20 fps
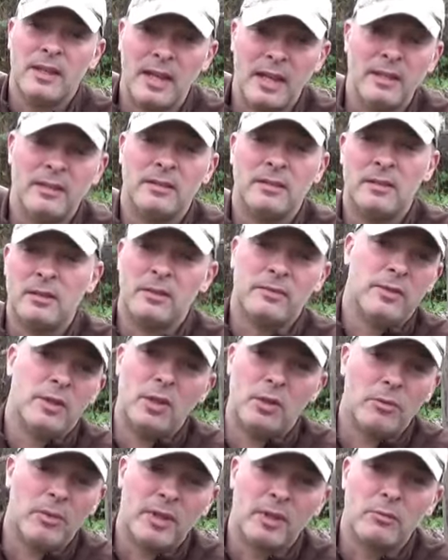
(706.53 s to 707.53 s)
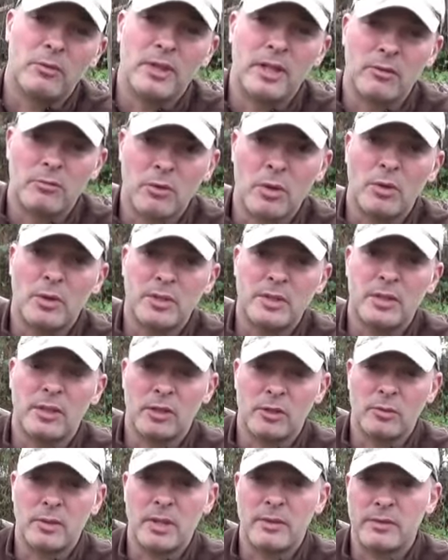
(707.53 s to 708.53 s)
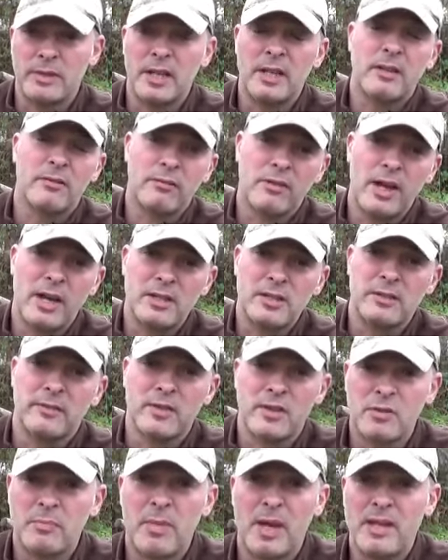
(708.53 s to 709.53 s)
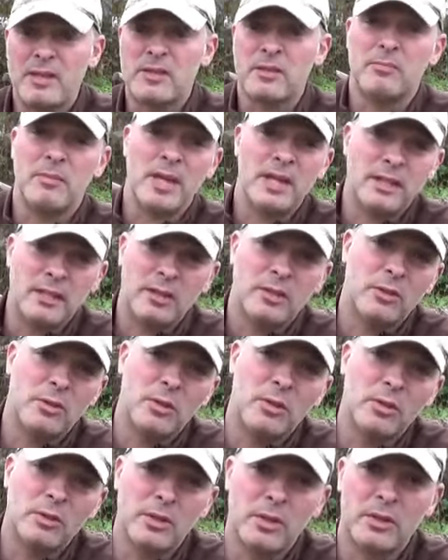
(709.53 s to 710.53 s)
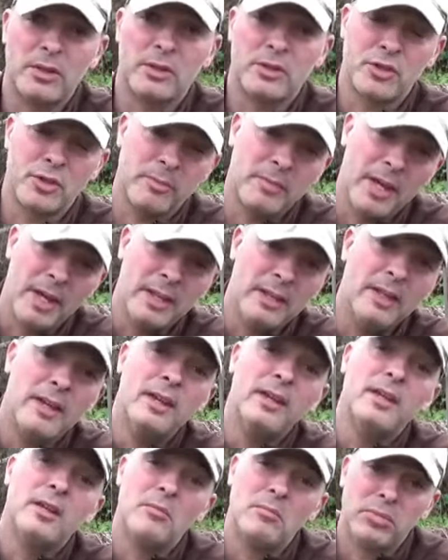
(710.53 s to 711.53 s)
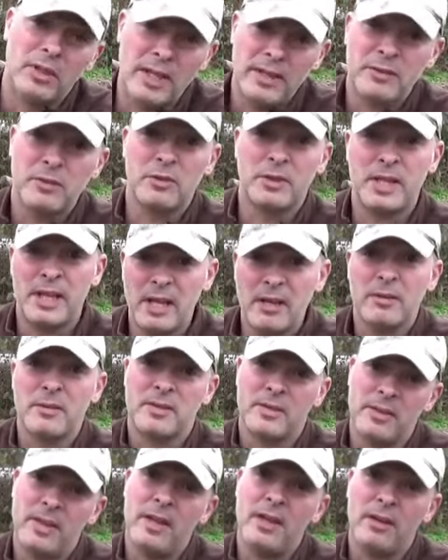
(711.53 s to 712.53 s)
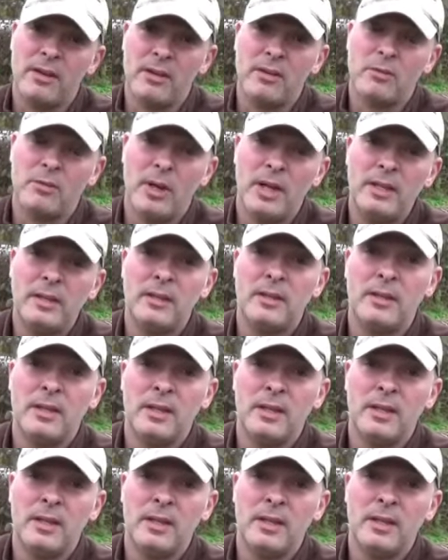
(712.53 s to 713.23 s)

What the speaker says: And if you don't want to rent a rototiller or whatever, take a fraction of a space and make it into a hogaculture bed. Plant your carrots there, right?